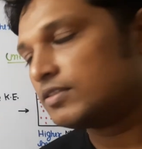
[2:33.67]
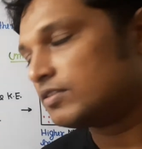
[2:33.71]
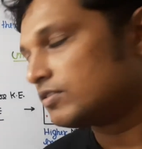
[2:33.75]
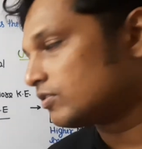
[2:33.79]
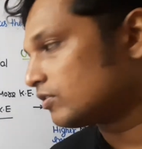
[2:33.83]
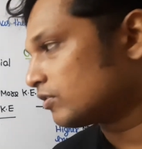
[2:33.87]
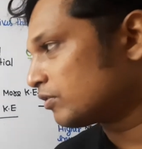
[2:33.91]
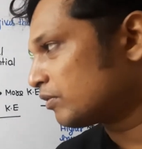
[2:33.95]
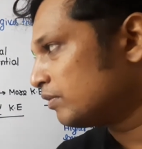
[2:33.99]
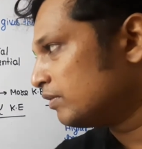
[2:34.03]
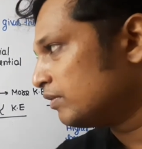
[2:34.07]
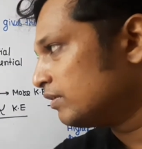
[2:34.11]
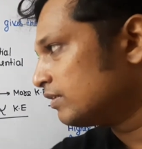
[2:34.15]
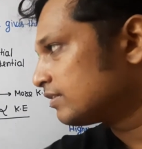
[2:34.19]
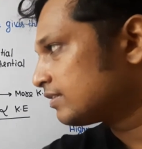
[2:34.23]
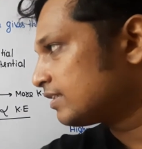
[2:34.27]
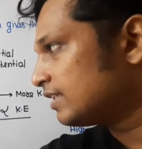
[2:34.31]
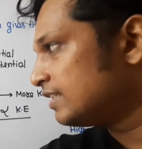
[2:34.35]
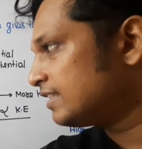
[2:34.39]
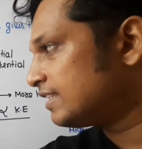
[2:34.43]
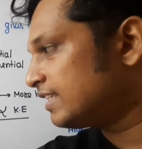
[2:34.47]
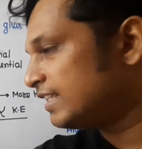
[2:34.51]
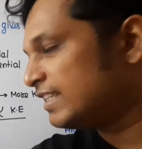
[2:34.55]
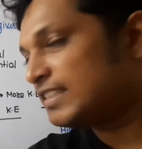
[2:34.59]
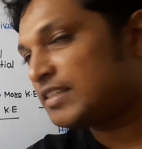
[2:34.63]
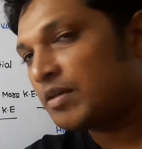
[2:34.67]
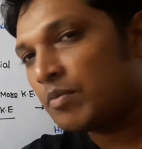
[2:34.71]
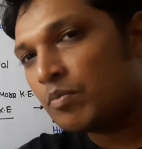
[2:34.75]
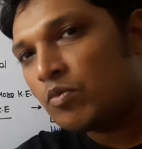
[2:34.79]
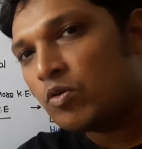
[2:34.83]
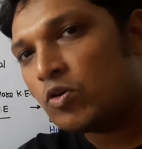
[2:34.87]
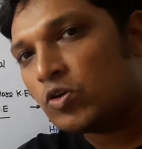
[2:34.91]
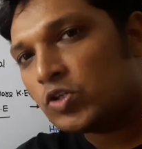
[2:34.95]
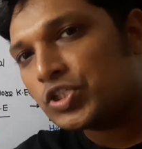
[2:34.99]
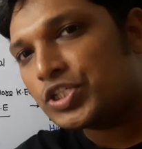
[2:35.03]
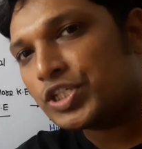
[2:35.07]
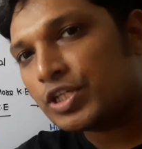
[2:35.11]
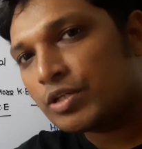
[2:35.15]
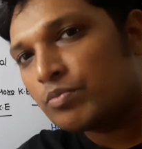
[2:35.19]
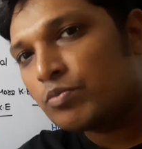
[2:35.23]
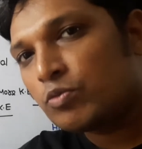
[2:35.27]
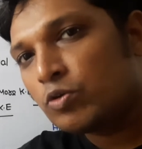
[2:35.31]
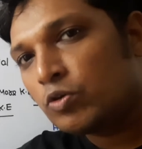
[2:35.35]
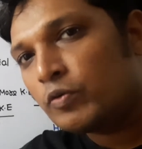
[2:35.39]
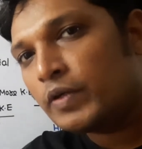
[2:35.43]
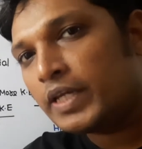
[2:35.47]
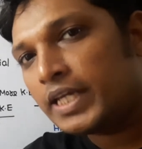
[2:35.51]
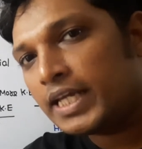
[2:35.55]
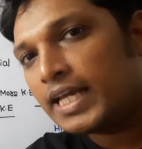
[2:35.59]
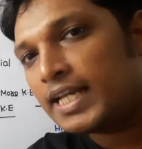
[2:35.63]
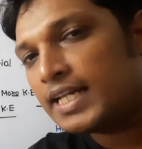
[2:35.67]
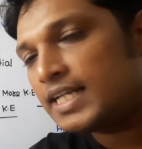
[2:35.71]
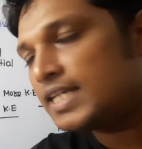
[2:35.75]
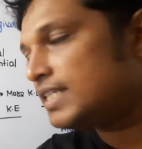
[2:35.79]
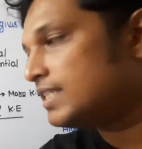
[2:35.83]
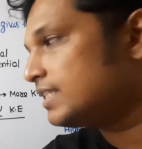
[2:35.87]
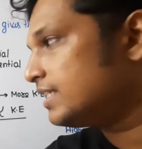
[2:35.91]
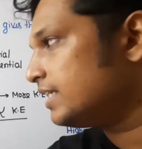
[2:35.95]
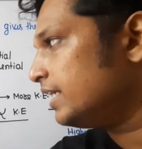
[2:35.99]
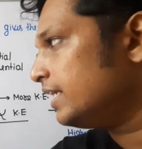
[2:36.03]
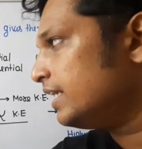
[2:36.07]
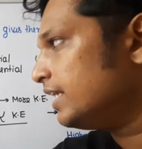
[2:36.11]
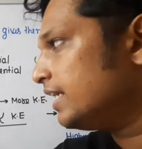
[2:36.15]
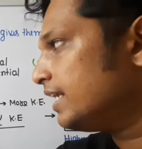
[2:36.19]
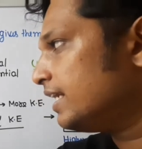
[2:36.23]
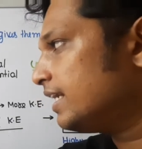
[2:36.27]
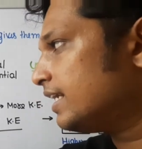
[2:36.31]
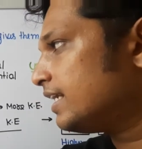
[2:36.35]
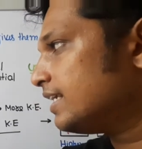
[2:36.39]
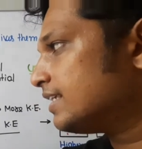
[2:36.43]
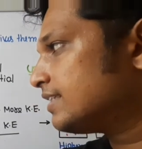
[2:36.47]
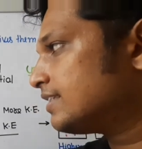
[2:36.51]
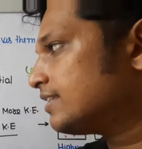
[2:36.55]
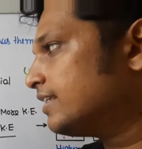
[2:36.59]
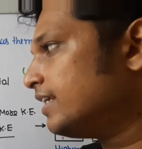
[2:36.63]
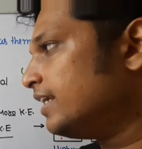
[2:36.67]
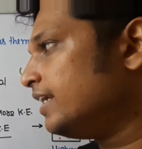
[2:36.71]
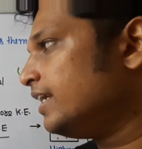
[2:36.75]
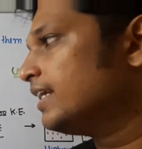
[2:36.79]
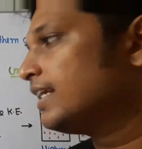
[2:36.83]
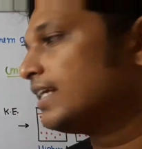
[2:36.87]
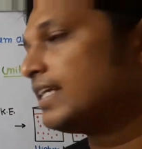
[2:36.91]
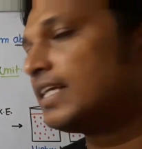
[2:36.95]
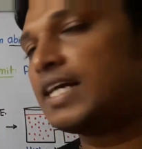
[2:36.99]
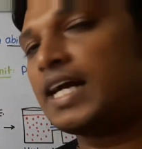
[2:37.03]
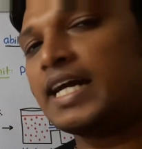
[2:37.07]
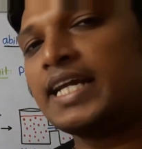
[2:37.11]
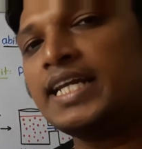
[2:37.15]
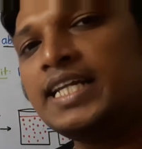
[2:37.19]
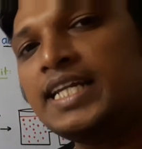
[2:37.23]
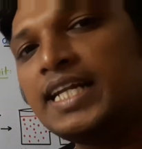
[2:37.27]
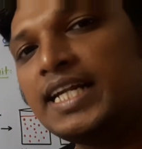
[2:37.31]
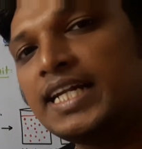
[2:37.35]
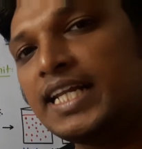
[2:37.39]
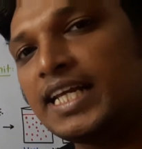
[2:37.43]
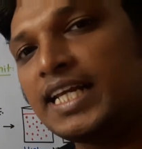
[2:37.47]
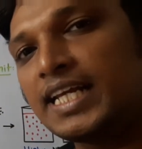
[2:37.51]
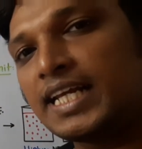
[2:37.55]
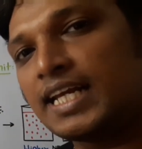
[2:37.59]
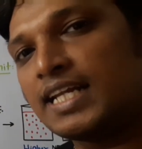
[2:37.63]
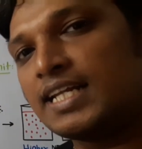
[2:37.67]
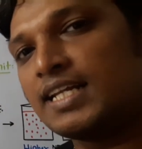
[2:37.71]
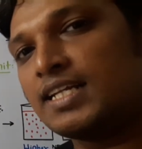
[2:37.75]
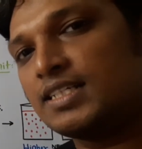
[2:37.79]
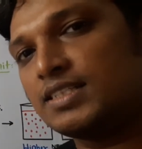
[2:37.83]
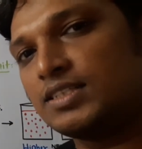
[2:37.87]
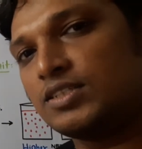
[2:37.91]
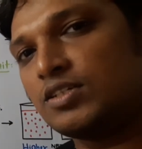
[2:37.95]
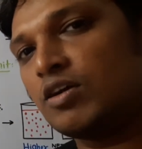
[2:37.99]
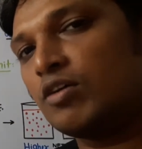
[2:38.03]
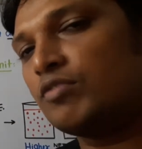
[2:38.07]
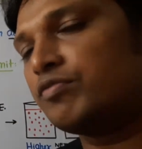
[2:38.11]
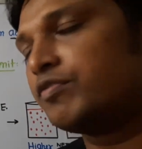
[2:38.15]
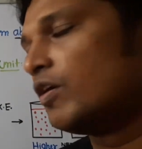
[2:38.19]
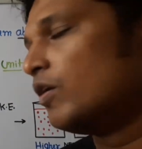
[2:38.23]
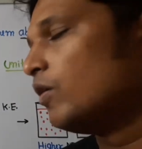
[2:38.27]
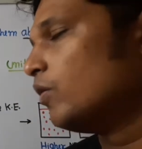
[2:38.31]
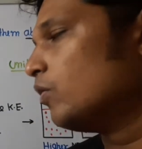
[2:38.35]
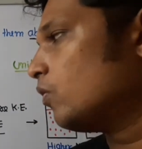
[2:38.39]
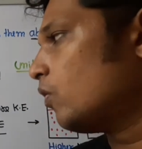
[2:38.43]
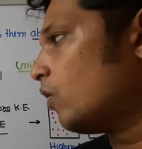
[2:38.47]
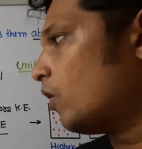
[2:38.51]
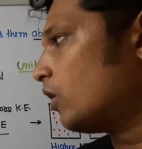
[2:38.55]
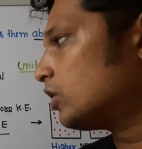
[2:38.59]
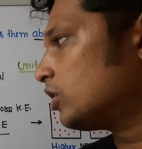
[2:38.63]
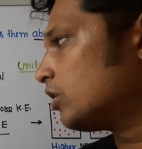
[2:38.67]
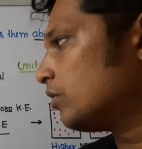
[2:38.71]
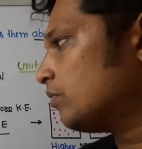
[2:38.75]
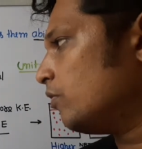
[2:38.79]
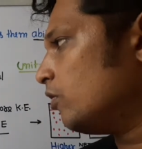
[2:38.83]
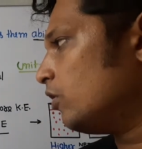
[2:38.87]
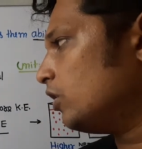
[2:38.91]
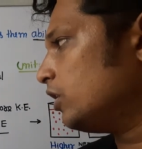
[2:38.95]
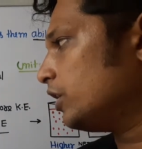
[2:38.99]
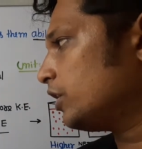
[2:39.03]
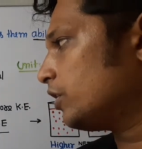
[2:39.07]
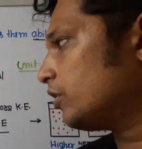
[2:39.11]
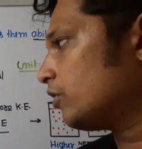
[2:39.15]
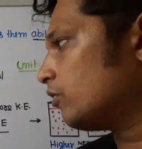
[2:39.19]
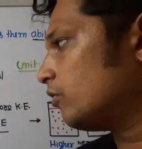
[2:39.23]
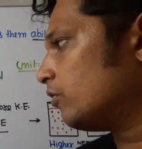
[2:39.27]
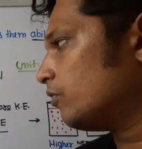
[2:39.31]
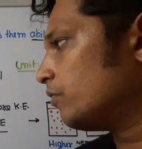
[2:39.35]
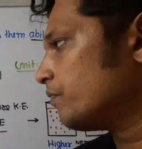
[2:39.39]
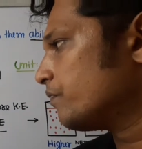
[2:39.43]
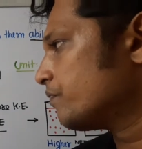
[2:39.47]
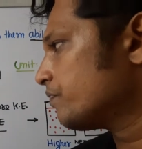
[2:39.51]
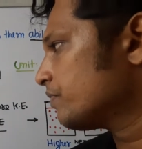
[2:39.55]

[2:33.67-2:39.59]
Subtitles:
So, since it is a motion, moving energy, it is the kinetic energy of water molecule.